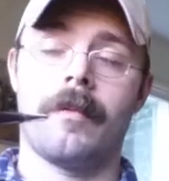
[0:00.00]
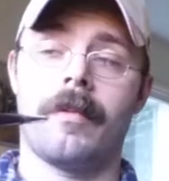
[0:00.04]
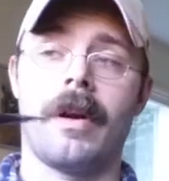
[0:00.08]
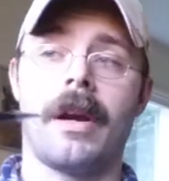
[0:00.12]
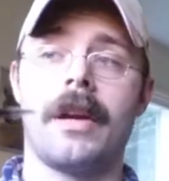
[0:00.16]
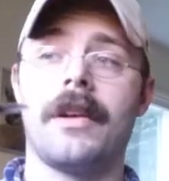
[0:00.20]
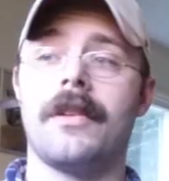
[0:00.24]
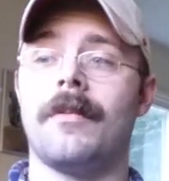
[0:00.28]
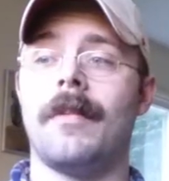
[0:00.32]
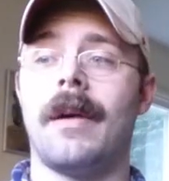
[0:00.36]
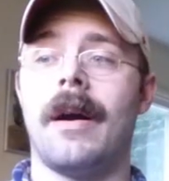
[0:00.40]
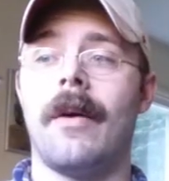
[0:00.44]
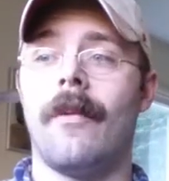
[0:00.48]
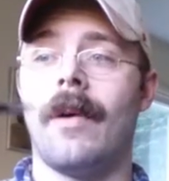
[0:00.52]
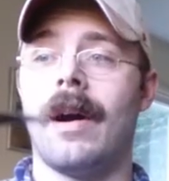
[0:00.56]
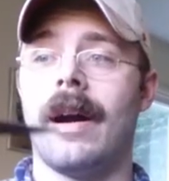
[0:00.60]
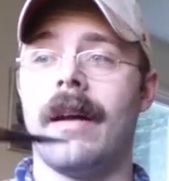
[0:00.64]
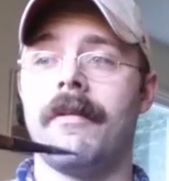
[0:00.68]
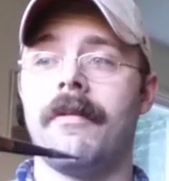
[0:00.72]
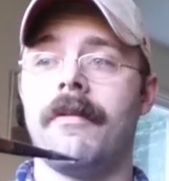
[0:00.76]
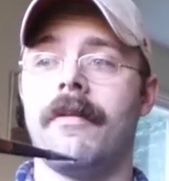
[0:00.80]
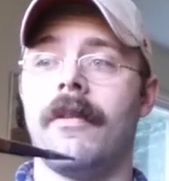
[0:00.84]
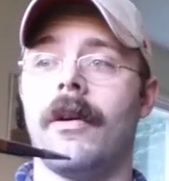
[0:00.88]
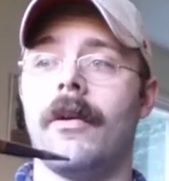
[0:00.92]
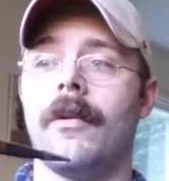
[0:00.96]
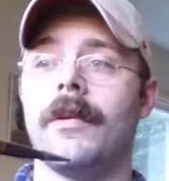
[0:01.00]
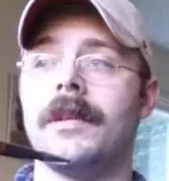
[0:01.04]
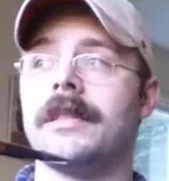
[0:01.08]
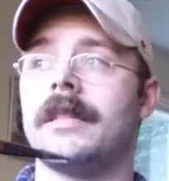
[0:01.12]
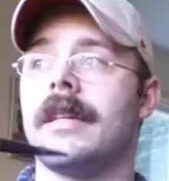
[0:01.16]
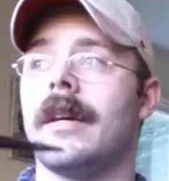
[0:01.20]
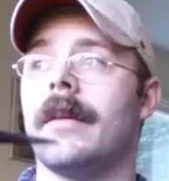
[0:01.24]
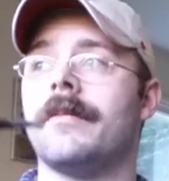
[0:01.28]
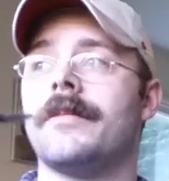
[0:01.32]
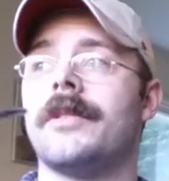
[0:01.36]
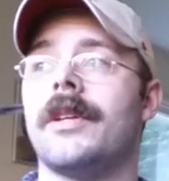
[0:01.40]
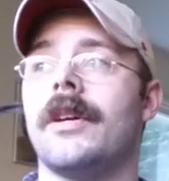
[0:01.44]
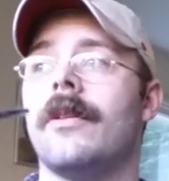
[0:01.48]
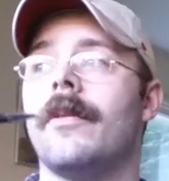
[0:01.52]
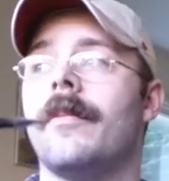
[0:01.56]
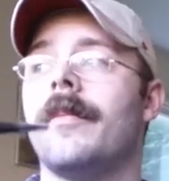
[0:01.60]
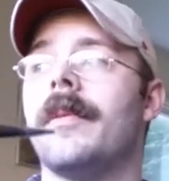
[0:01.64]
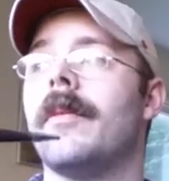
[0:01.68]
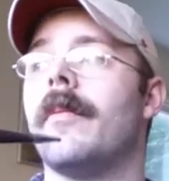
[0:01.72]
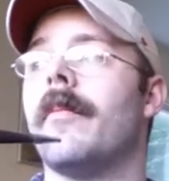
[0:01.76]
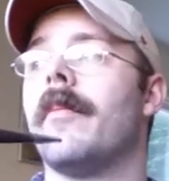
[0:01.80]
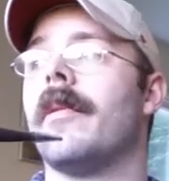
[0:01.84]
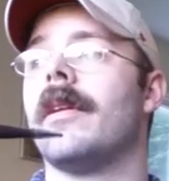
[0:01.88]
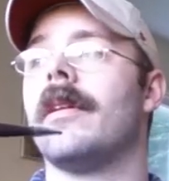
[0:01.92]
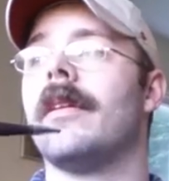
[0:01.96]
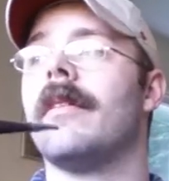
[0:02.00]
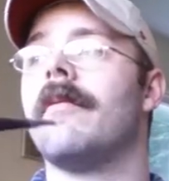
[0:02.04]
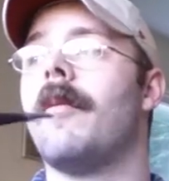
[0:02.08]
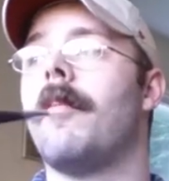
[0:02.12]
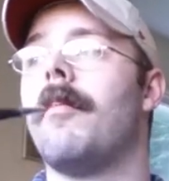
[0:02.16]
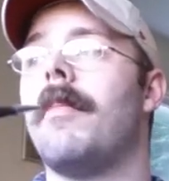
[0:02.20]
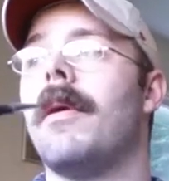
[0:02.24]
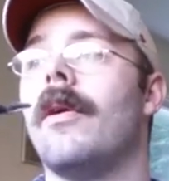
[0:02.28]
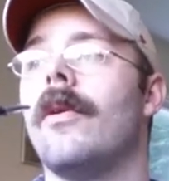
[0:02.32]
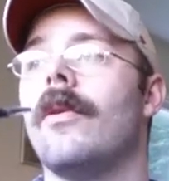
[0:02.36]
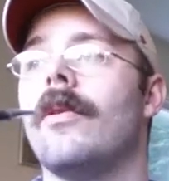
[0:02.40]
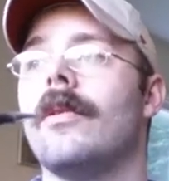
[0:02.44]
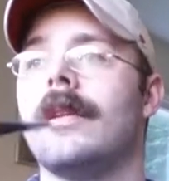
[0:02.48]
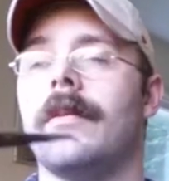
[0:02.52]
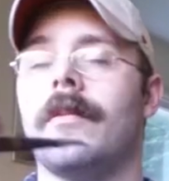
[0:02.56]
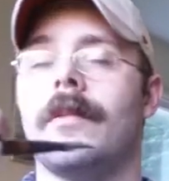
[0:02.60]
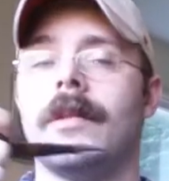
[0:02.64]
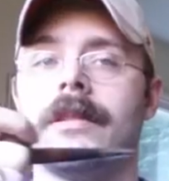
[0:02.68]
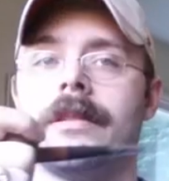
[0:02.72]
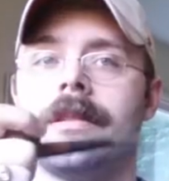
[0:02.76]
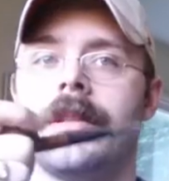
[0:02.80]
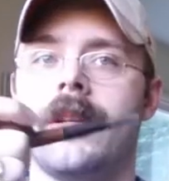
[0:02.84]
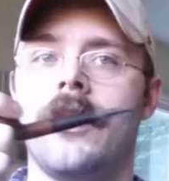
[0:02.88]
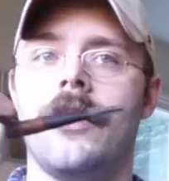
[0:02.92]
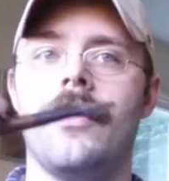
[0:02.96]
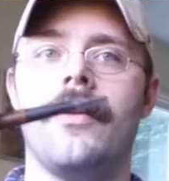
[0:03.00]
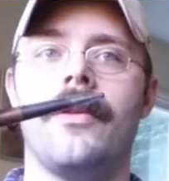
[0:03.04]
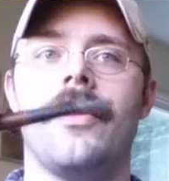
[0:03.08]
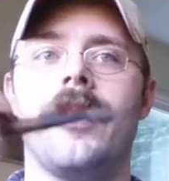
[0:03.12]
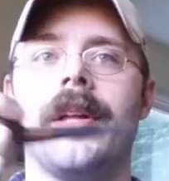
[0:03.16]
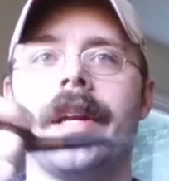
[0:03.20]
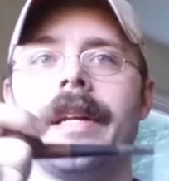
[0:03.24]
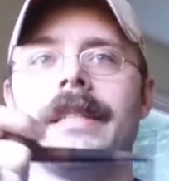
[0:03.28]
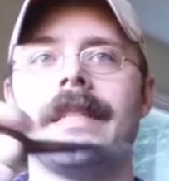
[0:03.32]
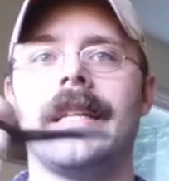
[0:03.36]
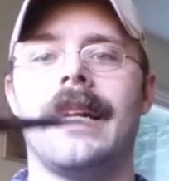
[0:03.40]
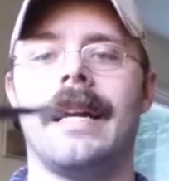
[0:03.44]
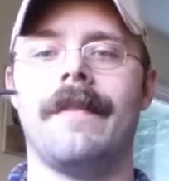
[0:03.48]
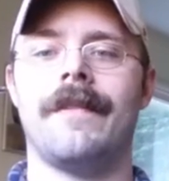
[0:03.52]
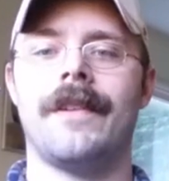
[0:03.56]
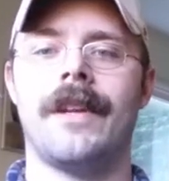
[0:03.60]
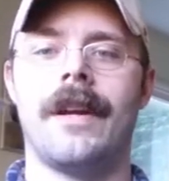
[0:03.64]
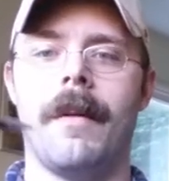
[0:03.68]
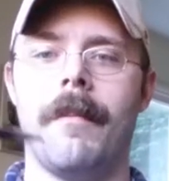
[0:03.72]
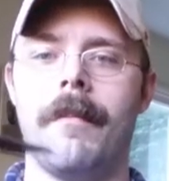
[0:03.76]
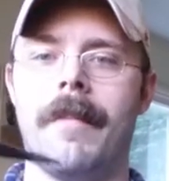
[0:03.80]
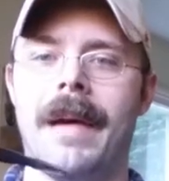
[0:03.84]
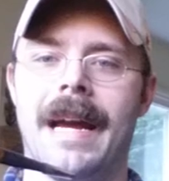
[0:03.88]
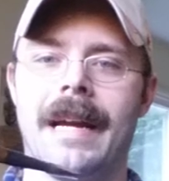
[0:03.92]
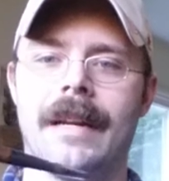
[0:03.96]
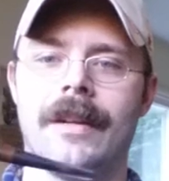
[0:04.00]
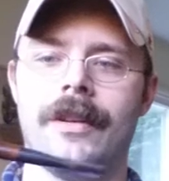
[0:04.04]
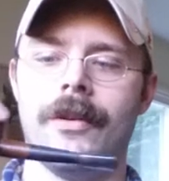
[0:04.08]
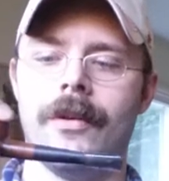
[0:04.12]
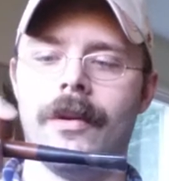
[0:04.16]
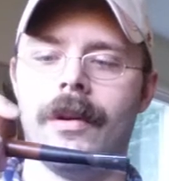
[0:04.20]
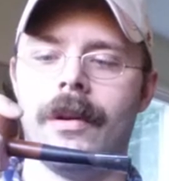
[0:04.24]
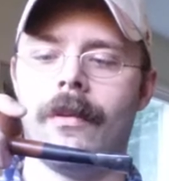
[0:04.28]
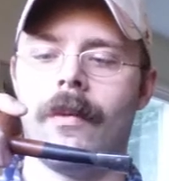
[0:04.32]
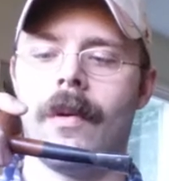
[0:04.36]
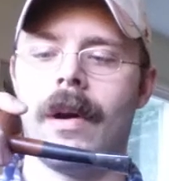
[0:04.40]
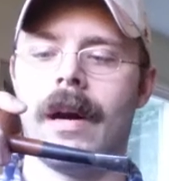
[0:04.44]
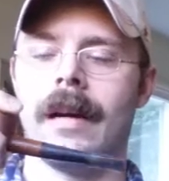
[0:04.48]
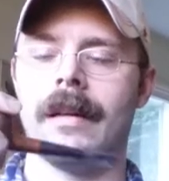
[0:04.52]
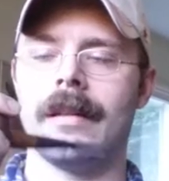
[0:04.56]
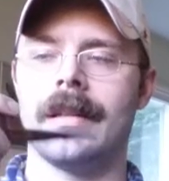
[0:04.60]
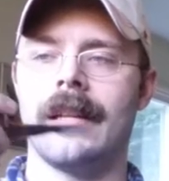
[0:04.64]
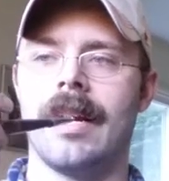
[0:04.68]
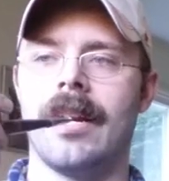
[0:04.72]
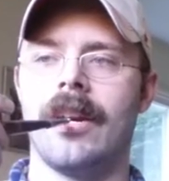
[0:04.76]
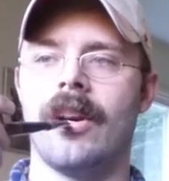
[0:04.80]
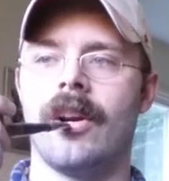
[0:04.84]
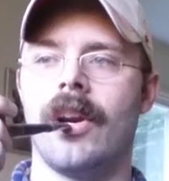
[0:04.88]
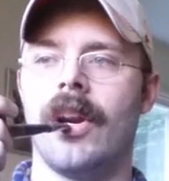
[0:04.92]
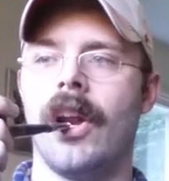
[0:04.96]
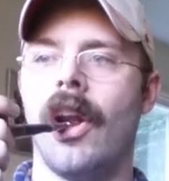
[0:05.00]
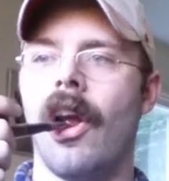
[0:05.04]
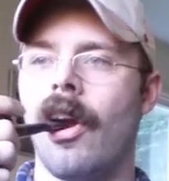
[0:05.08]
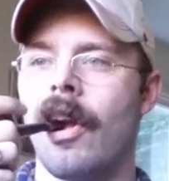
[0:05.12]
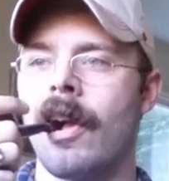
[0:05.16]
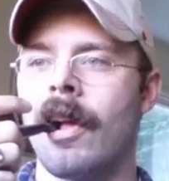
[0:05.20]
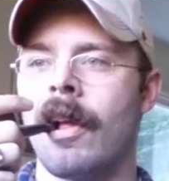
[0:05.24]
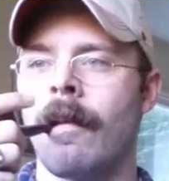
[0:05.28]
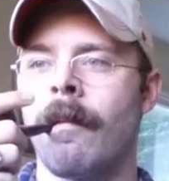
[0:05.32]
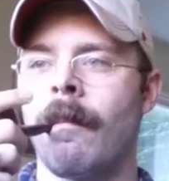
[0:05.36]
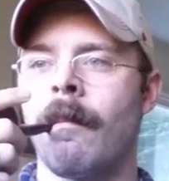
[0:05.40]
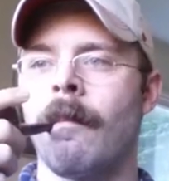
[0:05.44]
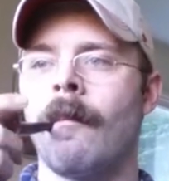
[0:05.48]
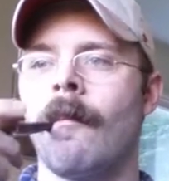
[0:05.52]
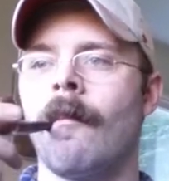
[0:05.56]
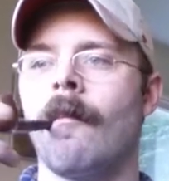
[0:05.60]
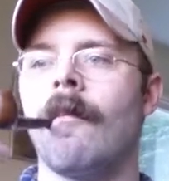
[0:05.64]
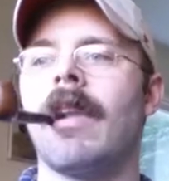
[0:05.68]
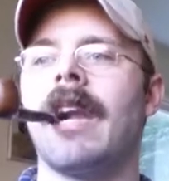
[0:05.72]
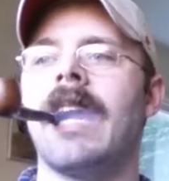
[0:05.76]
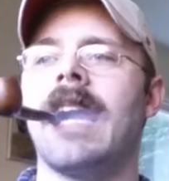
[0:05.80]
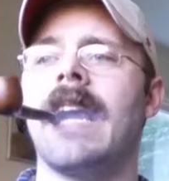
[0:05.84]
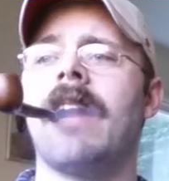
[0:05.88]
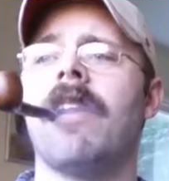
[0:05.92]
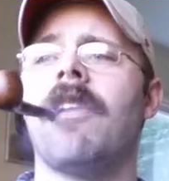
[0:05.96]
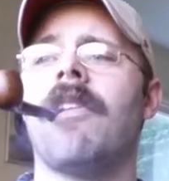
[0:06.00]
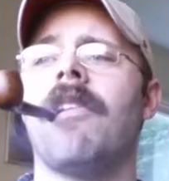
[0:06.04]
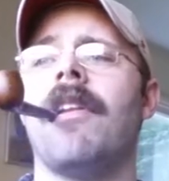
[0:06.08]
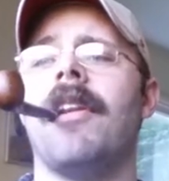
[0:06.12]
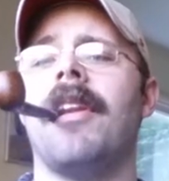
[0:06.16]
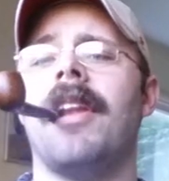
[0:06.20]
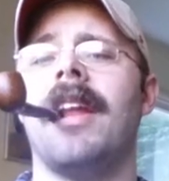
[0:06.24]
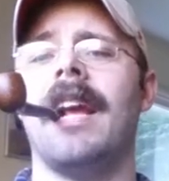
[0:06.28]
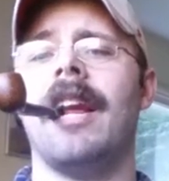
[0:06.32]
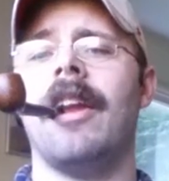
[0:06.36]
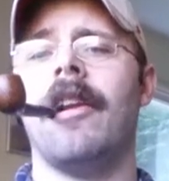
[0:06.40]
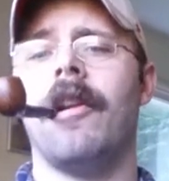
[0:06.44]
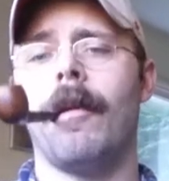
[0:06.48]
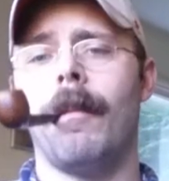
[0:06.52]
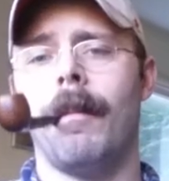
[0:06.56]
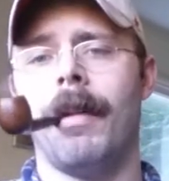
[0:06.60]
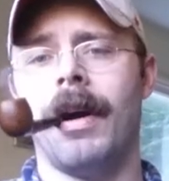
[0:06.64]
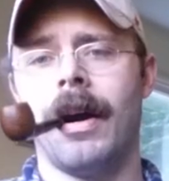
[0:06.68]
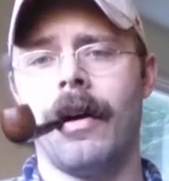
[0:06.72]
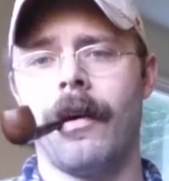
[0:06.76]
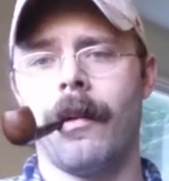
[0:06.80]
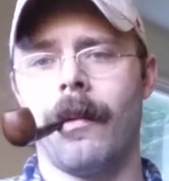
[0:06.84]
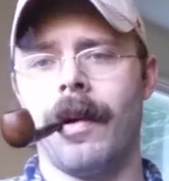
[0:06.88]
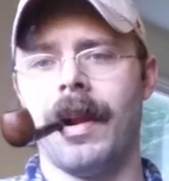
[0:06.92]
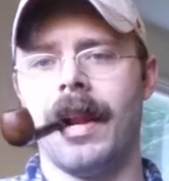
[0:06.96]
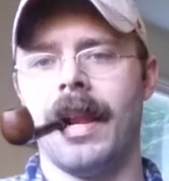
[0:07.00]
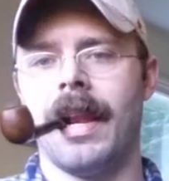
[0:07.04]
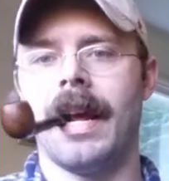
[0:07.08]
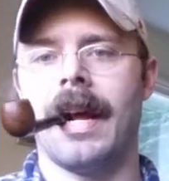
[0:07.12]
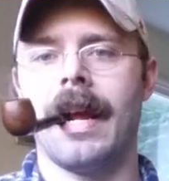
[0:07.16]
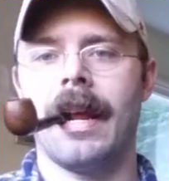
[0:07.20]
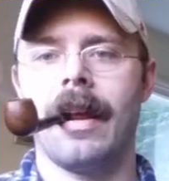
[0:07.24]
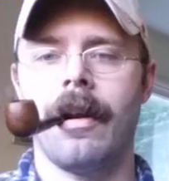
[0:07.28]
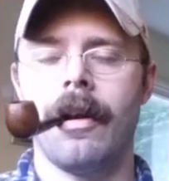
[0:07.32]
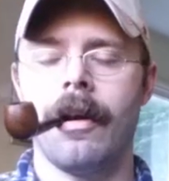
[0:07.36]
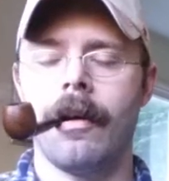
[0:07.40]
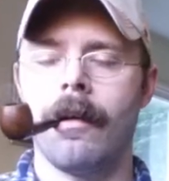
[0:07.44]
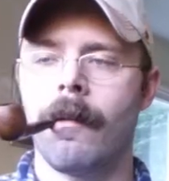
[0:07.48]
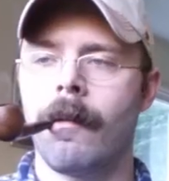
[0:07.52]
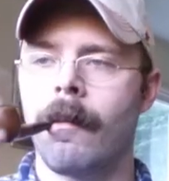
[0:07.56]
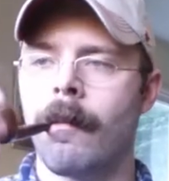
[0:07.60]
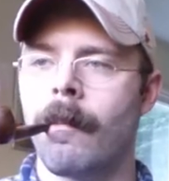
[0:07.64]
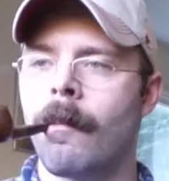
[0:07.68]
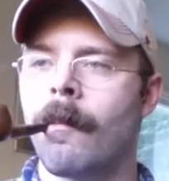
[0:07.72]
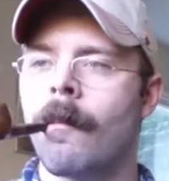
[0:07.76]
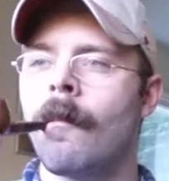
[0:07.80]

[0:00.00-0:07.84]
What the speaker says: because my wife always comes home in the middle of a bowl and wants to do things, and I have to come back to it a while later. And how does it taste upon relight? No.